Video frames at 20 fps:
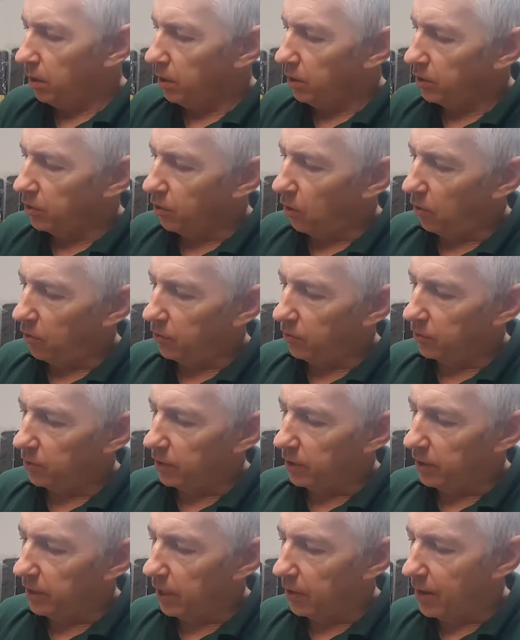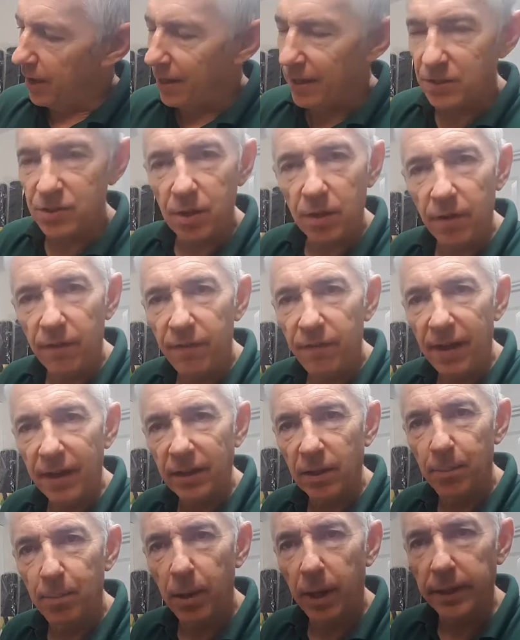you're not going to know how that's going to affect
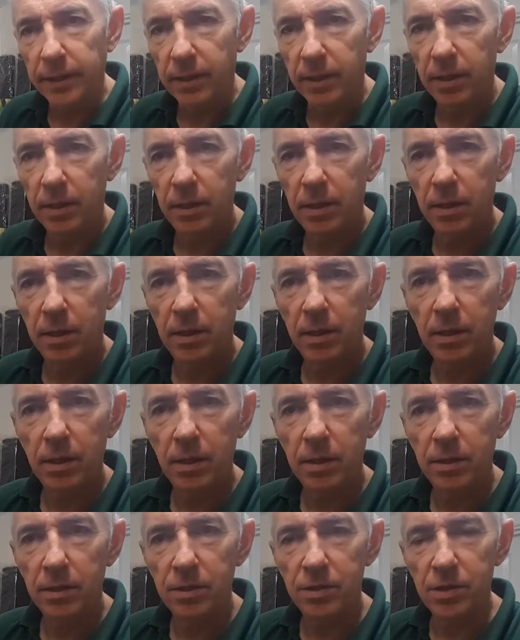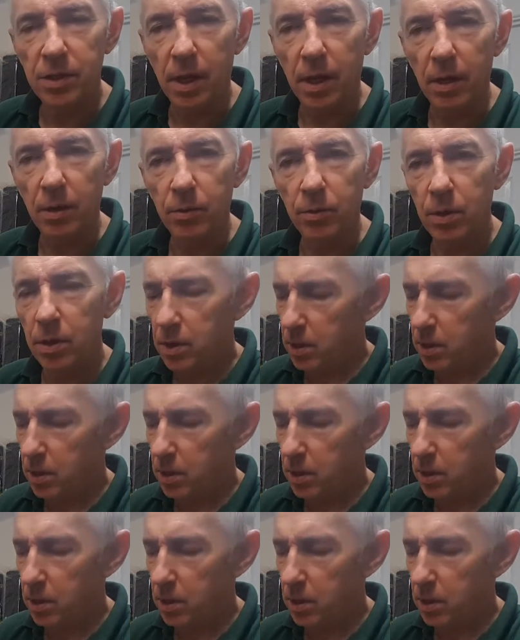the paint. So